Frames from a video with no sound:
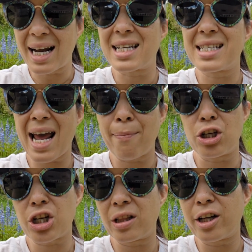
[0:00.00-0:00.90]
and
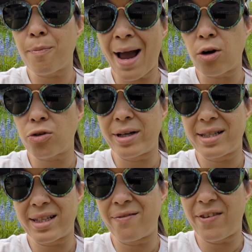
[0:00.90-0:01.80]
establish clear
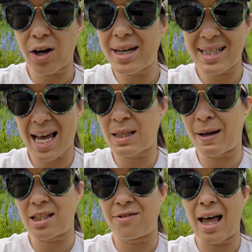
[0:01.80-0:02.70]
boundaries in various
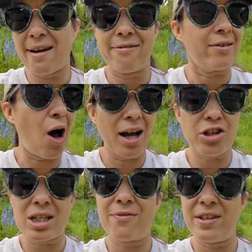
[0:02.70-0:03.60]
aspects of life, not
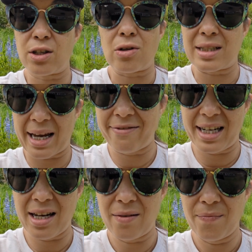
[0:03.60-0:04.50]
just physical safety.